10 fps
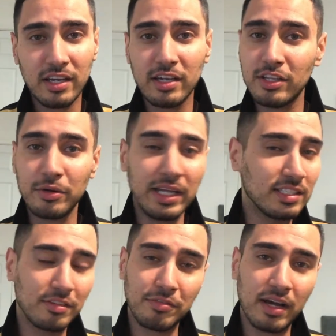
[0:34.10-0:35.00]
You know,
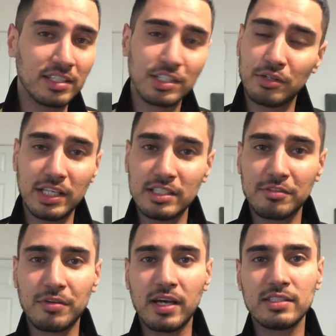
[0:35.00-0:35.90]
Inter fans, non-Inter
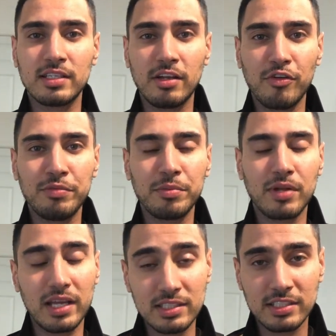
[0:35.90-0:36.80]
fans, a lot of people
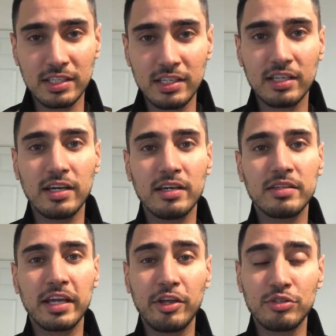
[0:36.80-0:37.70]
entered. Uh,
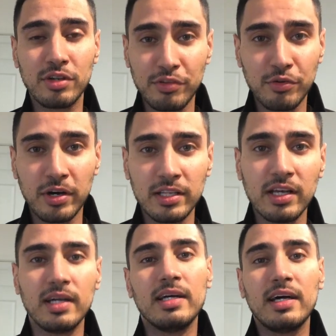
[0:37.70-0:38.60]
thank you to everyone.
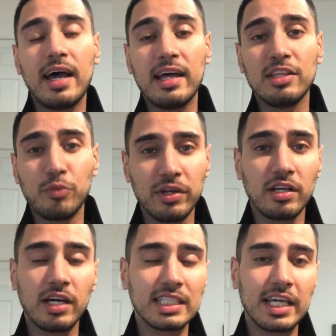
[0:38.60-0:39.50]
And the winner,
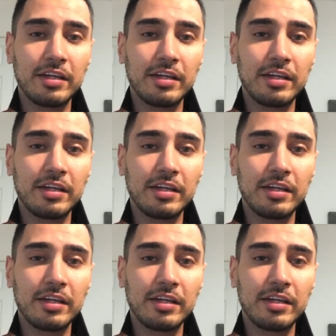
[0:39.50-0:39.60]
as I